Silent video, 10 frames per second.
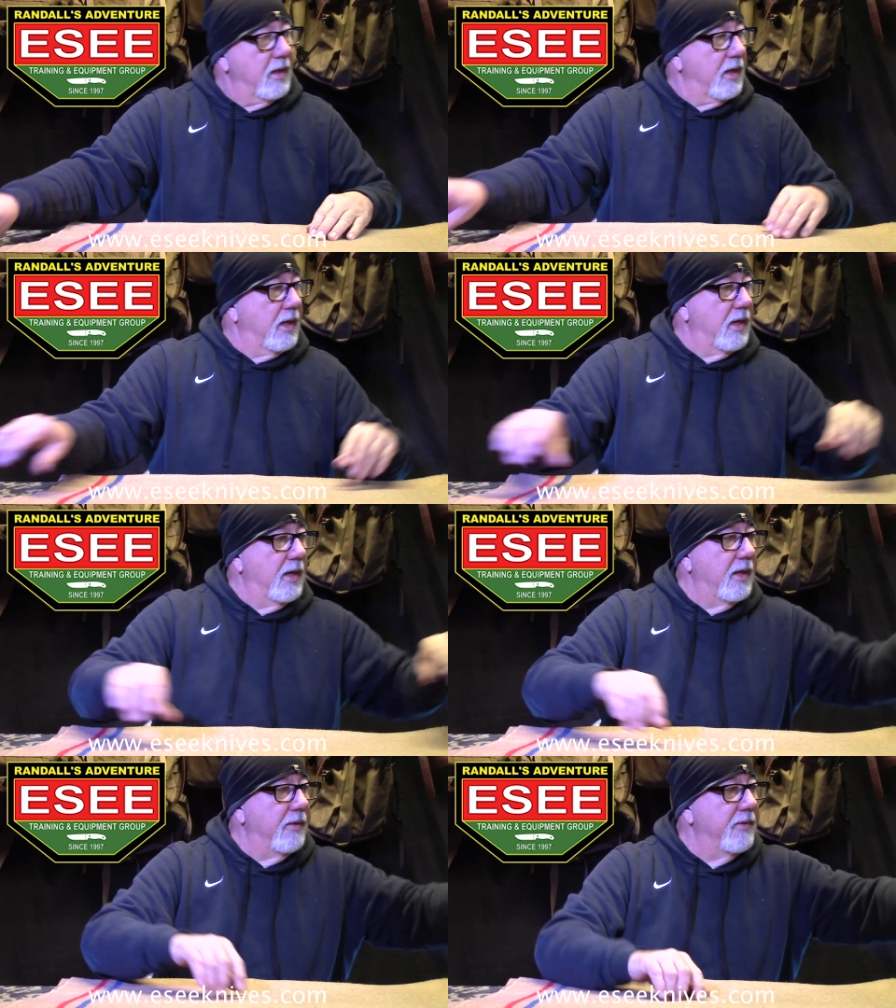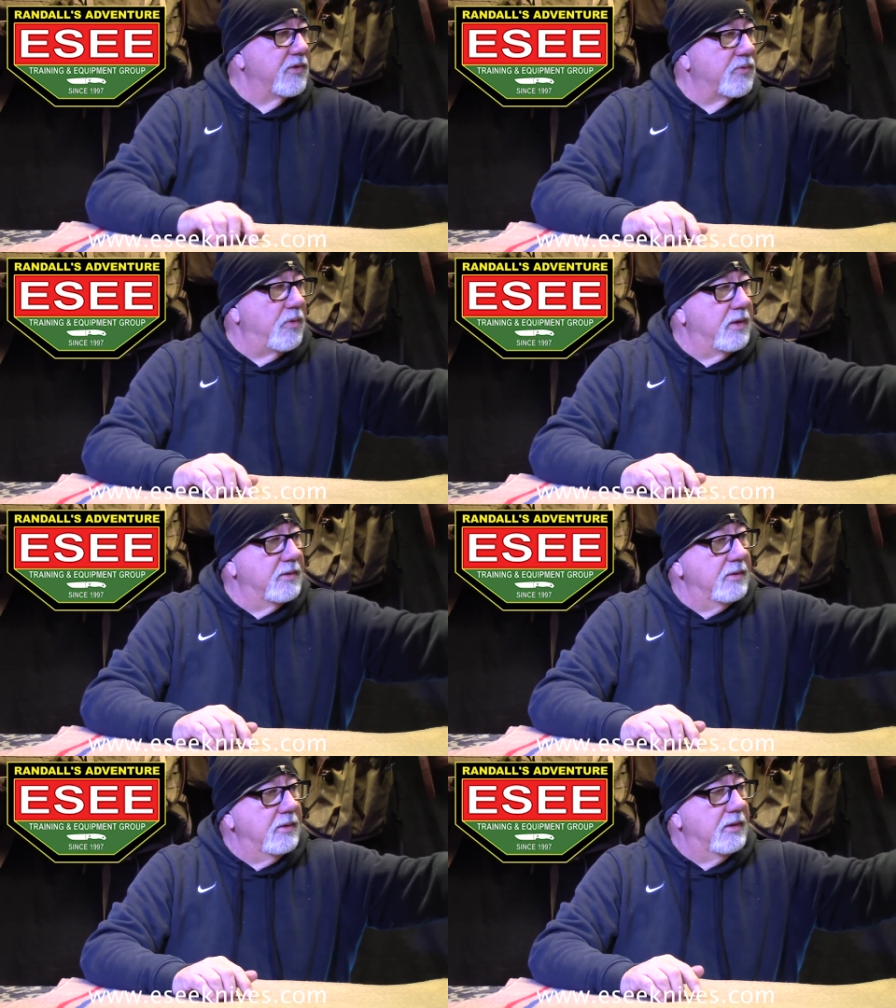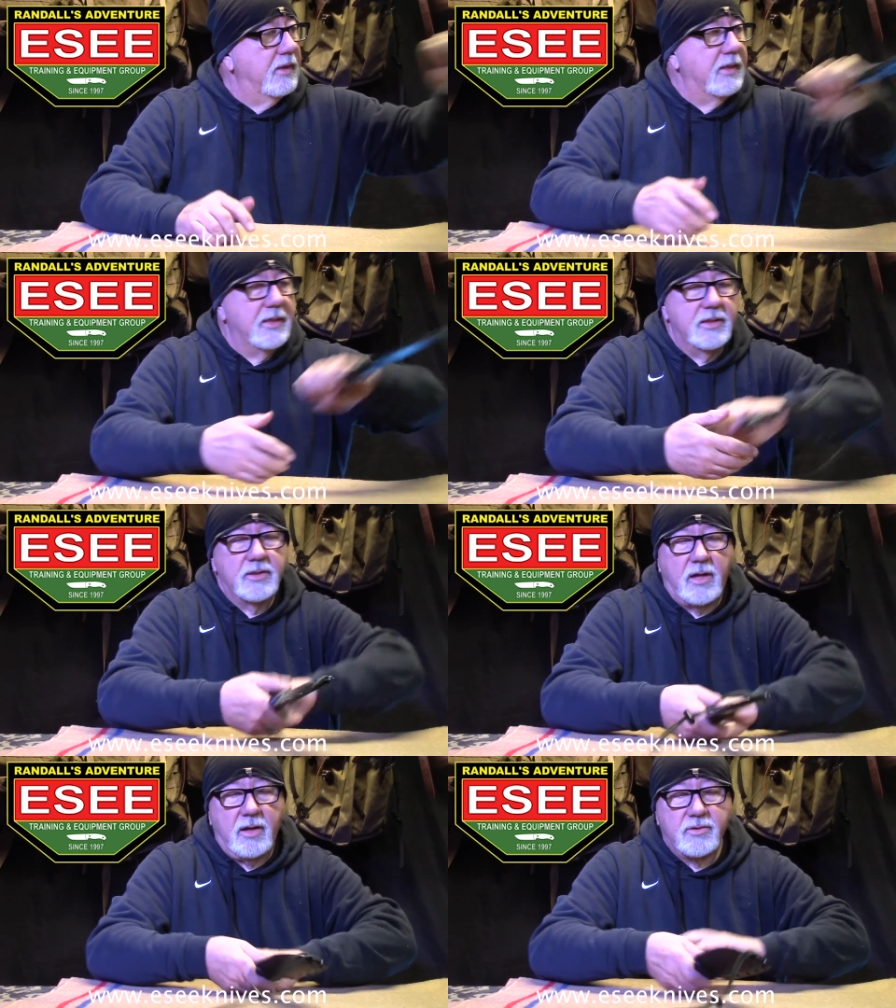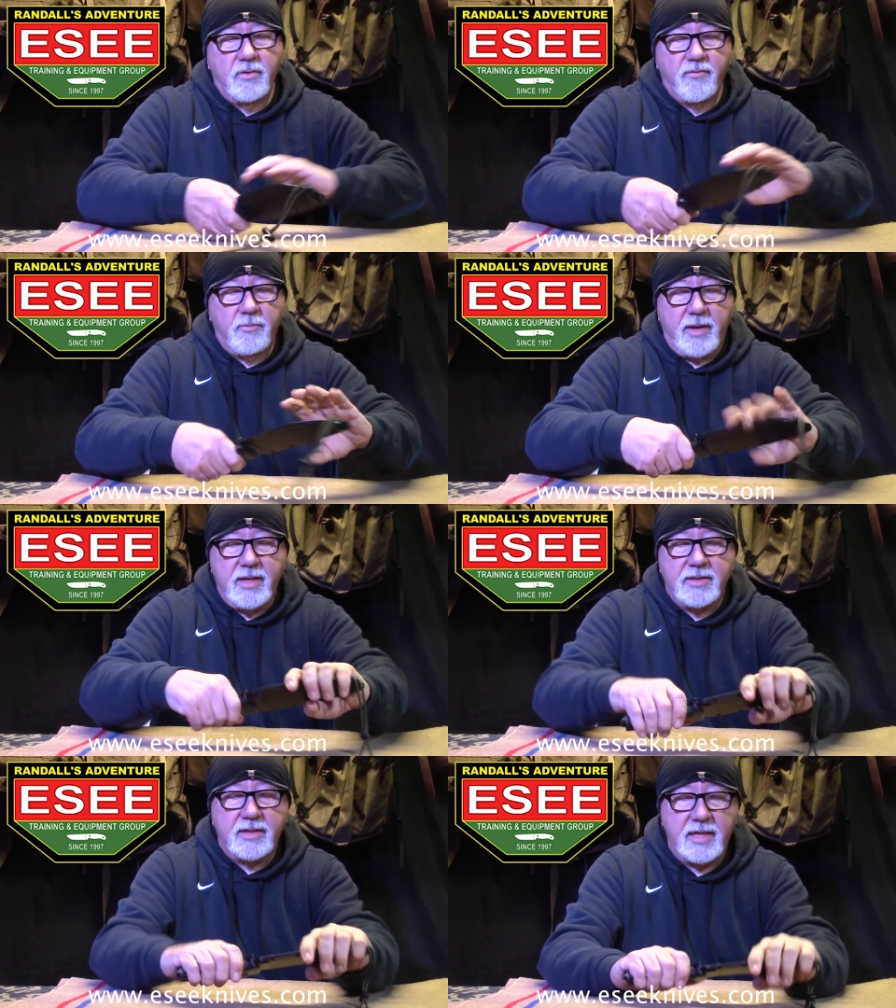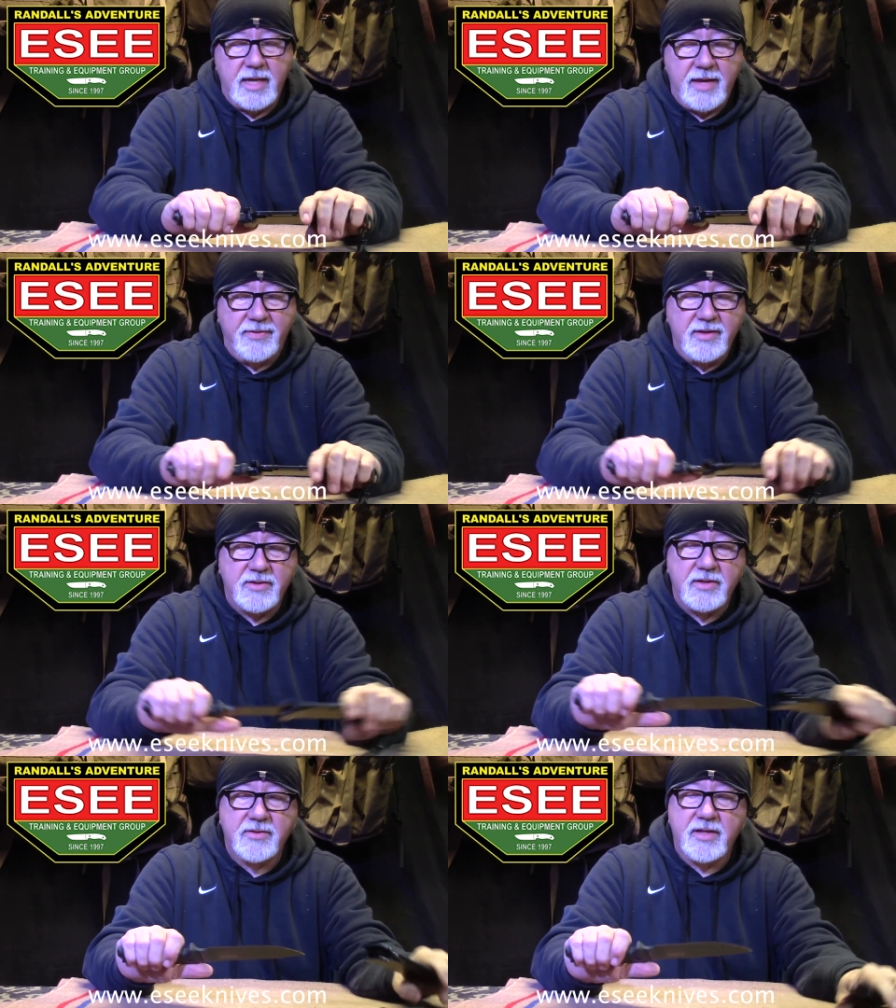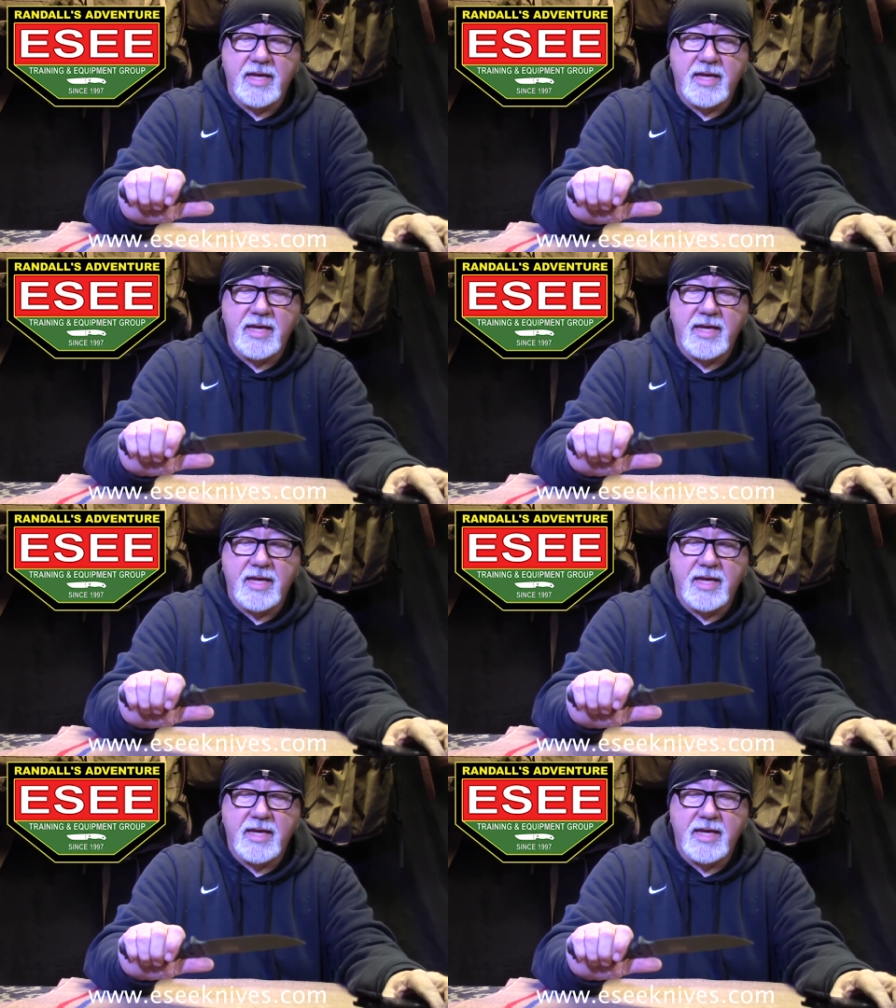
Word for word: Uh, and this one is also from ESEE, and this is the